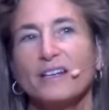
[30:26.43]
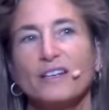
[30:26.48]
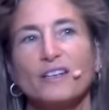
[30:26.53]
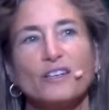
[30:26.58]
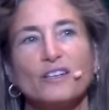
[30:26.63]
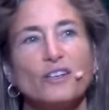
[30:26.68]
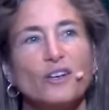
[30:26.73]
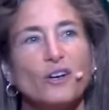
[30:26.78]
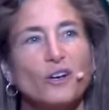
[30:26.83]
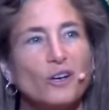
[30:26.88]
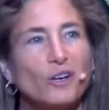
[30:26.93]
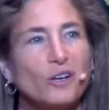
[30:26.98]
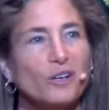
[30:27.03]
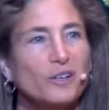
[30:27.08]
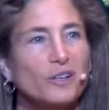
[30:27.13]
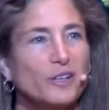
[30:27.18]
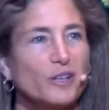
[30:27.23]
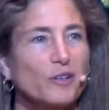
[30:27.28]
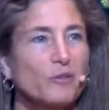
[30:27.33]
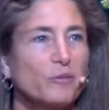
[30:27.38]

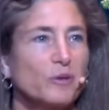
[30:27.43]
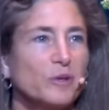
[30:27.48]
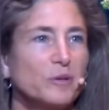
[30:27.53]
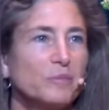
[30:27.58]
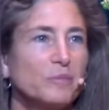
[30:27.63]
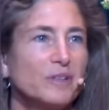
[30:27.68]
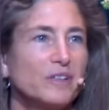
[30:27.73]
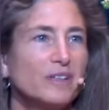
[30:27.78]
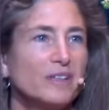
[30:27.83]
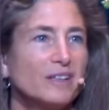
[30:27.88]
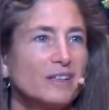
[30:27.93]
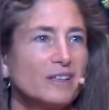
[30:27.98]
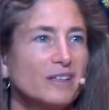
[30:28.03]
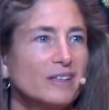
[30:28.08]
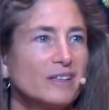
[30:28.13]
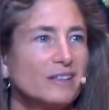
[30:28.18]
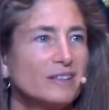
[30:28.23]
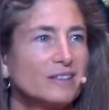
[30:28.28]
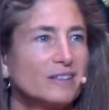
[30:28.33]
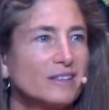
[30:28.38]
Nor can we be
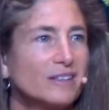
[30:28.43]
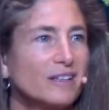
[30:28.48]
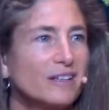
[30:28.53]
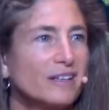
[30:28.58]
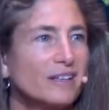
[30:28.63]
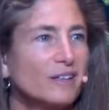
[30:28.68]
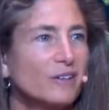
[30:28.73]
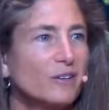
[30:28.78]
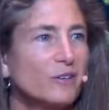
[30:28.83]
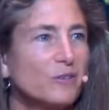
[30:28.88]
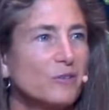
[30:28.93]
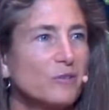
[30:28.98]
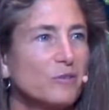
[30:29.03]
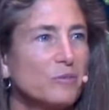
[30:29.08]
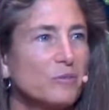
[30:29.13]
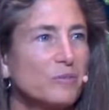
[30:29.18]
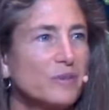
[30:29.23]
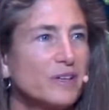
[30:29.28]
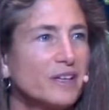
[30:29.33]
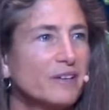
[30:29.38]
at
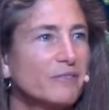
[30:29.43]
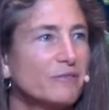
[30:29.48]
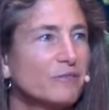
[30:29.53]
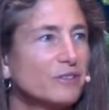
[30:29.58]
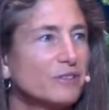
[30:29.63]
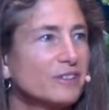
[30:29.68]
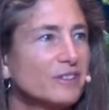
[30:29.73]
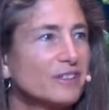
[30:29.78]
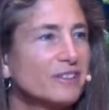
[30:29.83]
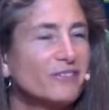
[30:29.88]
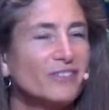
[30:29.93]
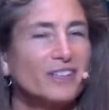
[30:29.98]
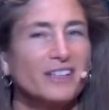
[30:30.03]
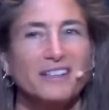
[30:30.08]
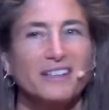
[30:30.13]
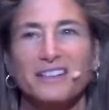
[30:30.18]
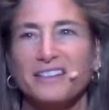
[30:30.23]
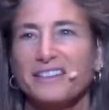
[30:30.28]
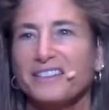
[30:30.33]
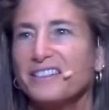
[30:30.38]
home if we're living
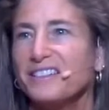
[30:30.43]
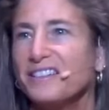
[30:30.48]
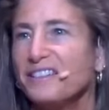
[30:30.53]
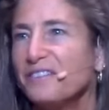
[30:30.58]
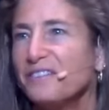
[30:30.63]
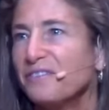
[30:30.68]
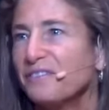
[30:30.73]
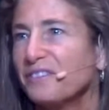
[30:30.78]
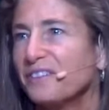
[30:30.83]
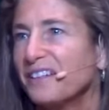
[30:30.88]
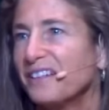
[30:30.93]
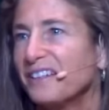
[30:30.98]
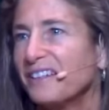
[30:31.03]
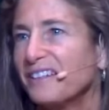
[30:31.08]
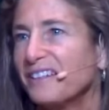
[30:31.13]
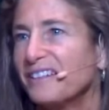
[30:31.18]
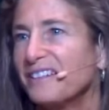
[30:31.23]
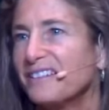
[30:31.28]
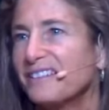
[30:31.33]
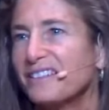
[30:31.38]
in a
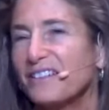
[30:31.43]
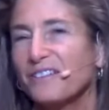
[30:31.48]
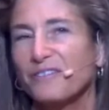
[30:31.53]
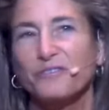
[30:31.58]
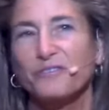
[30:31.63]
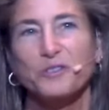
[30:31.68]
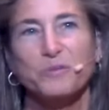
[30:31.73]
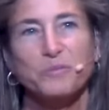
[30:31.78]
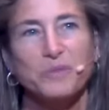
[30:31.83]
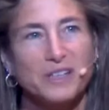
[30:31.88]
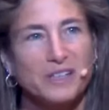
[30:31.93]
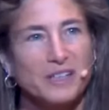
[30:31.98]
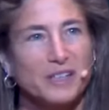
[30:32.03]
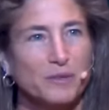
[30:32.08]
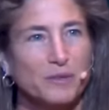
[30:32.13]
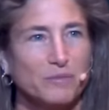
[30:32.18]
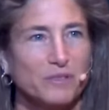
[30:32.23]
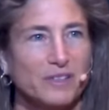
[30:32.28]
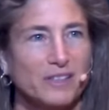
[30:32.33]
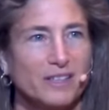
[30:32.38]
deflated,
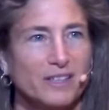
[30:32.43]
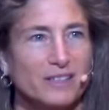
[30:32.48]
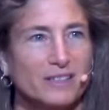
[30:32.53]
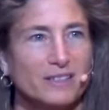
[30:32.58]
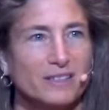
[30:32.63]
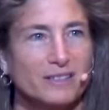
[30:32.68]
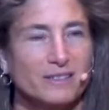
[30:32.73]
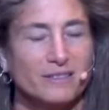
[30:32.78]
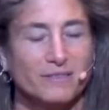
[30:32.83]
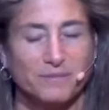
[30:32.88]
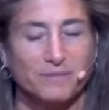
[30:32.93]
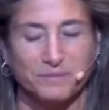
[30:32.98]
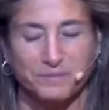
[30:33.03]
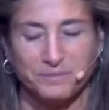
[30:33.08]
self-demeaning place.